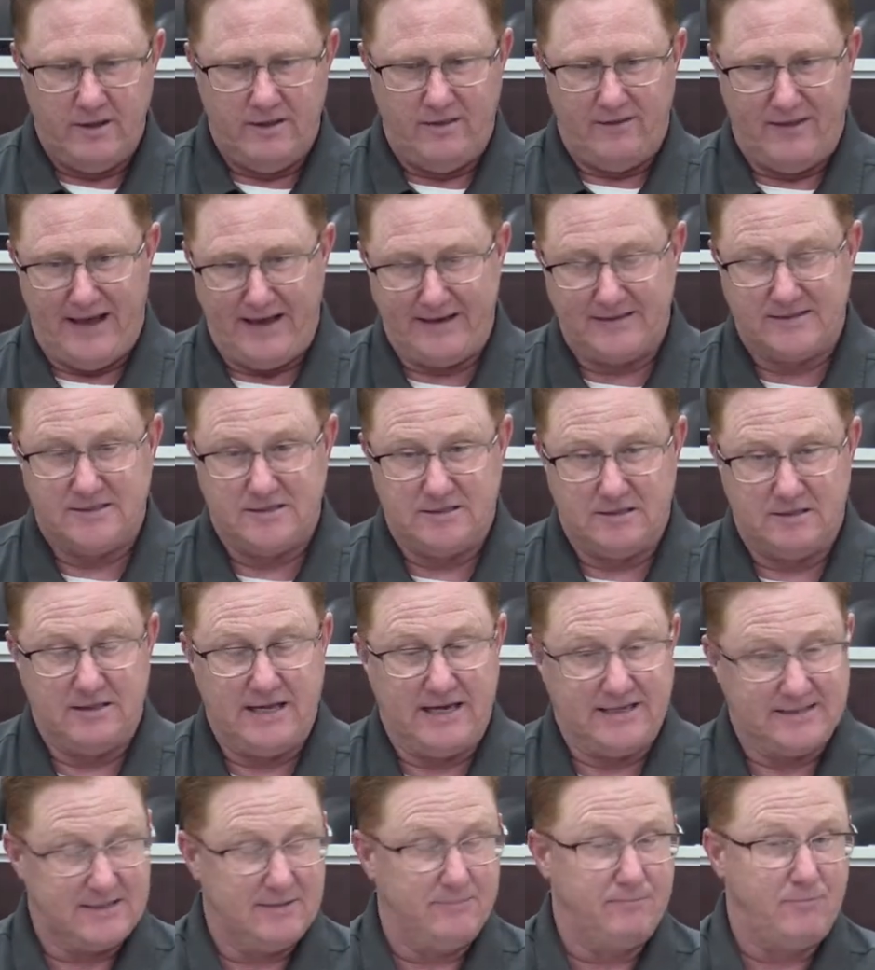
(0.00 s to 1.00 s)
that's
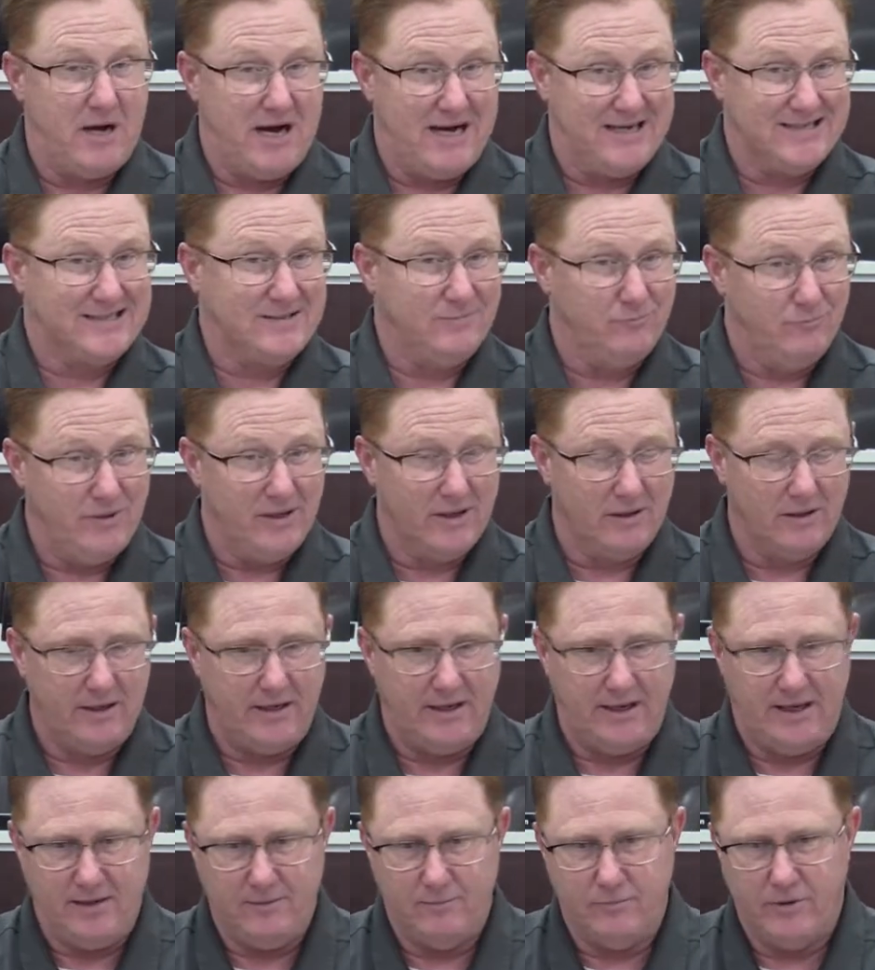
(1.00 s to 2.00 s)
a
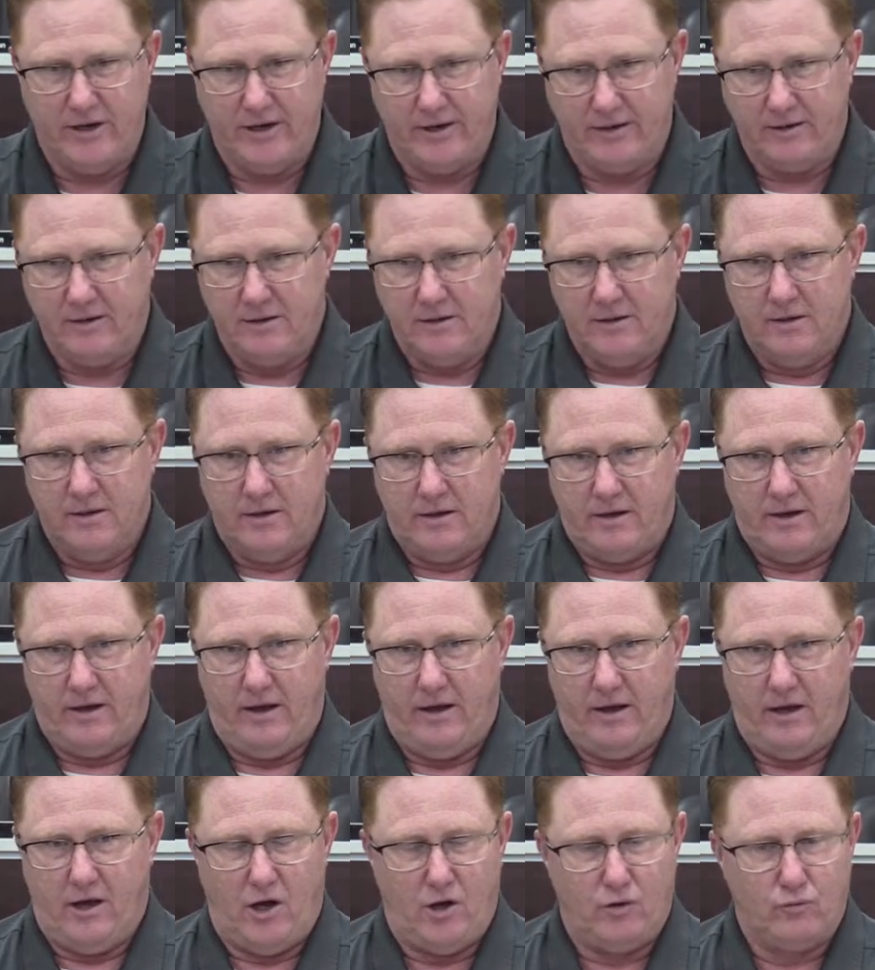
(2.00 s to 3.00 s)
possibility, but
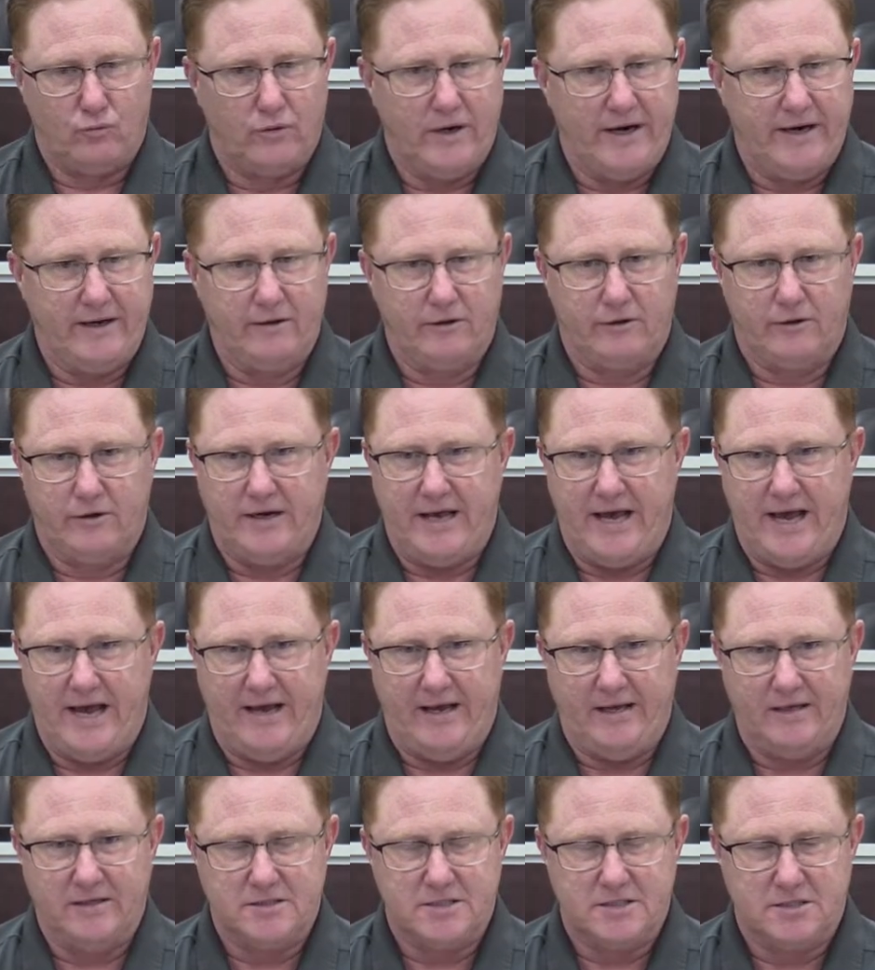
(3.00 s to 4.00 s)
on regular
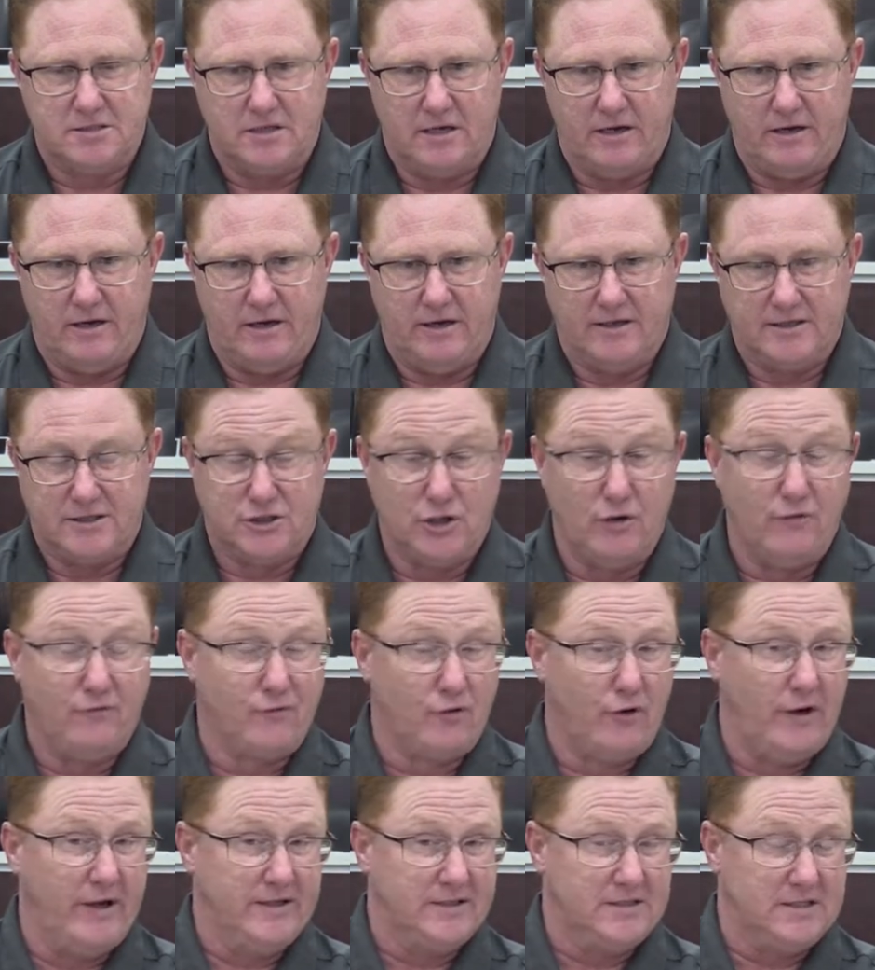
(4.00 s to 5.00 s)
days, so
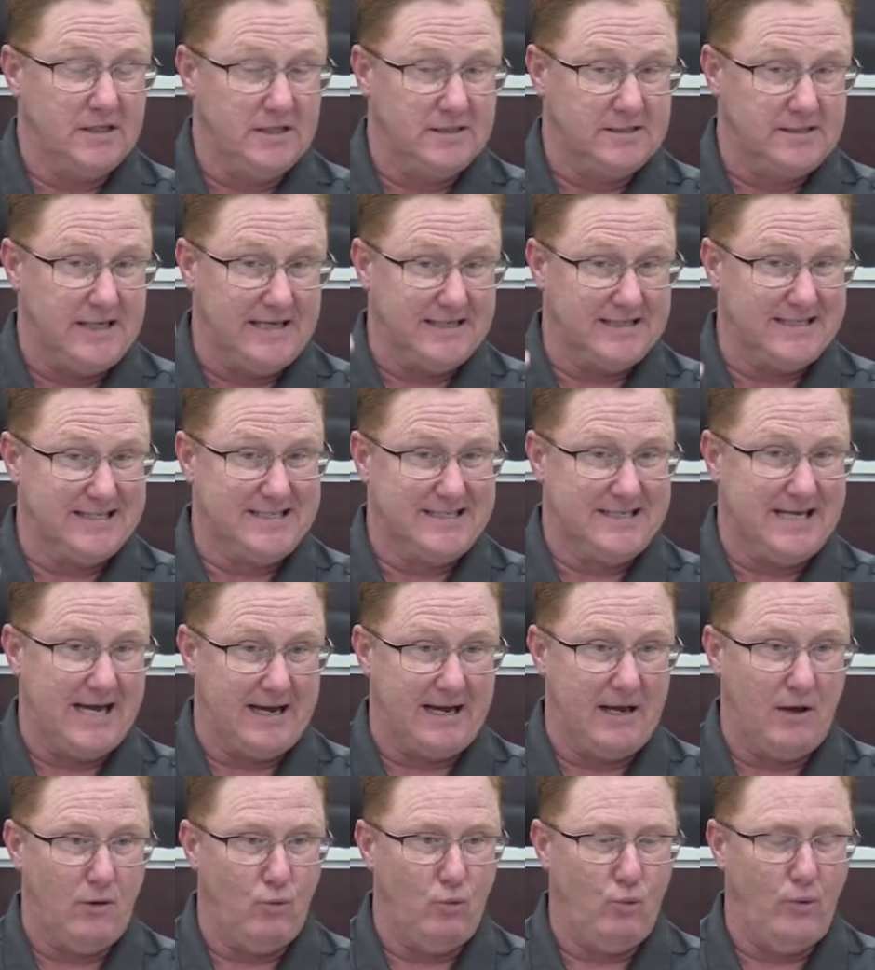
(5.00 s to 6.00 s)
for instance, that
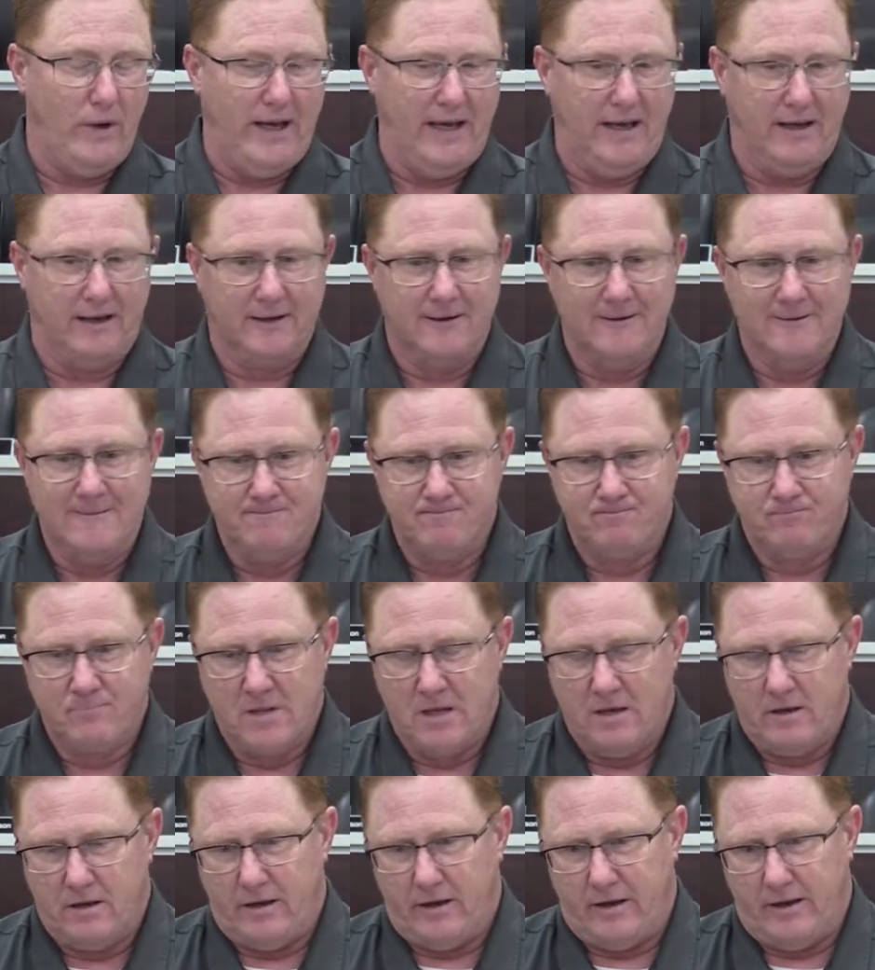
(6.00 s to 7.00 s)
second week
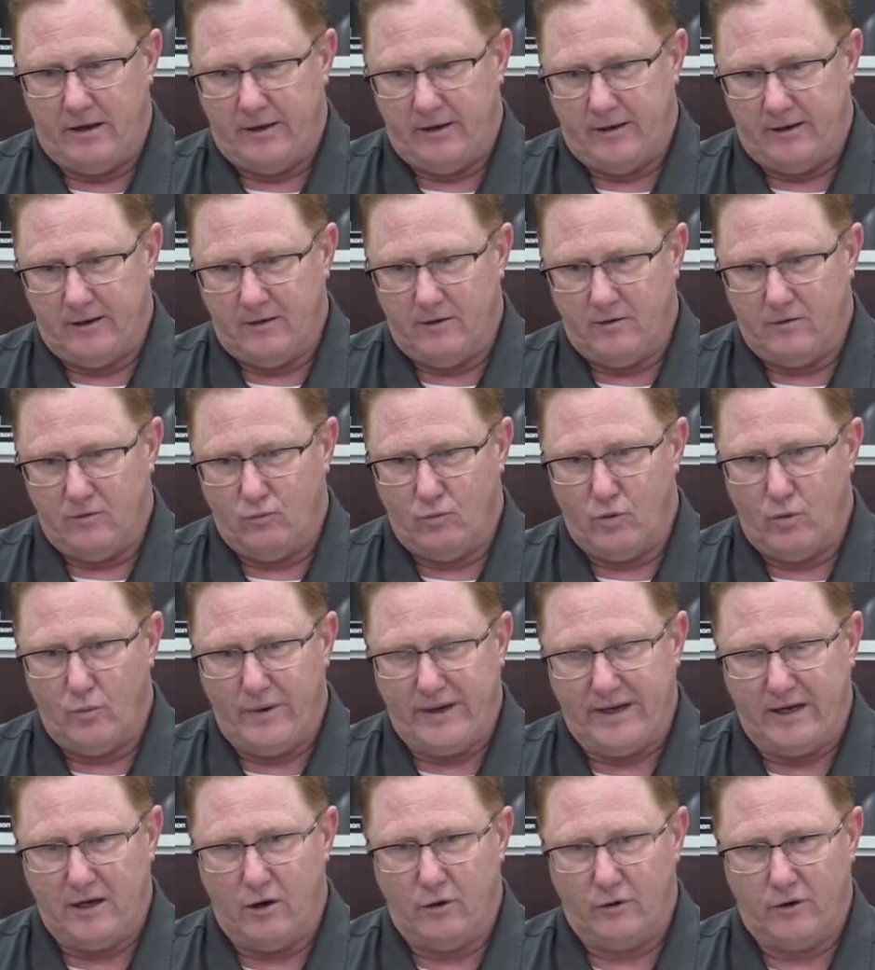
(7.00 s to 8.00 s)
when
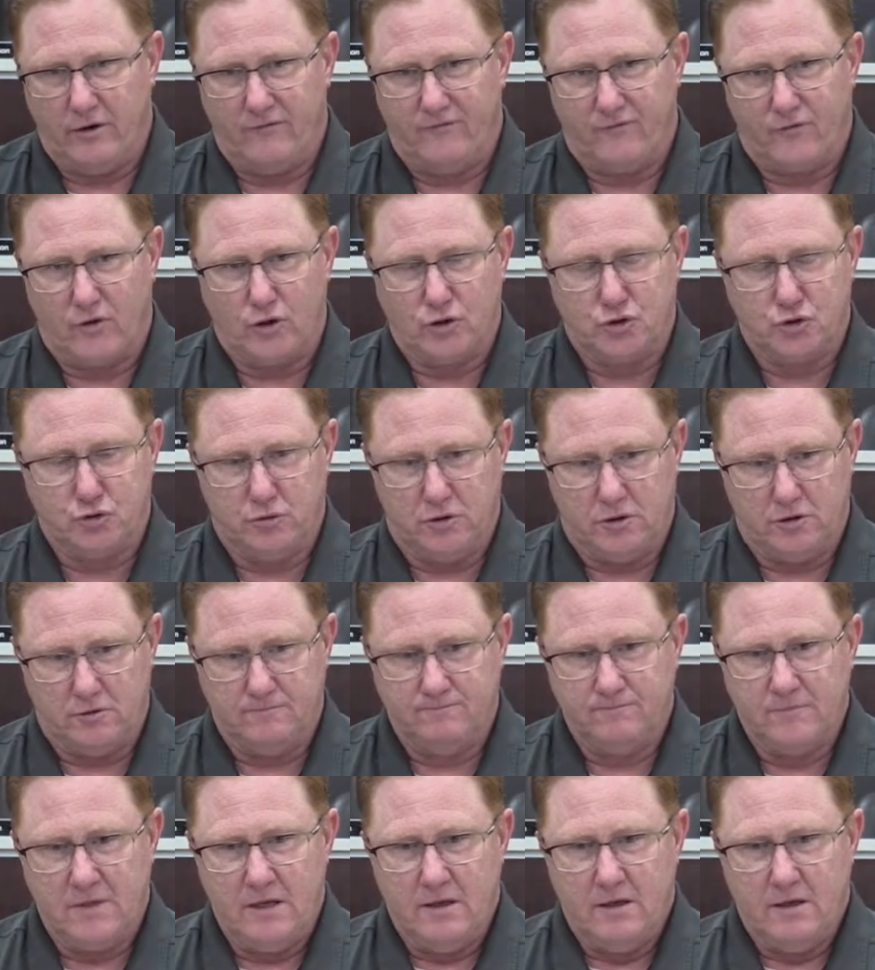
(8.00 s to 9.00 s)
we go to virtual,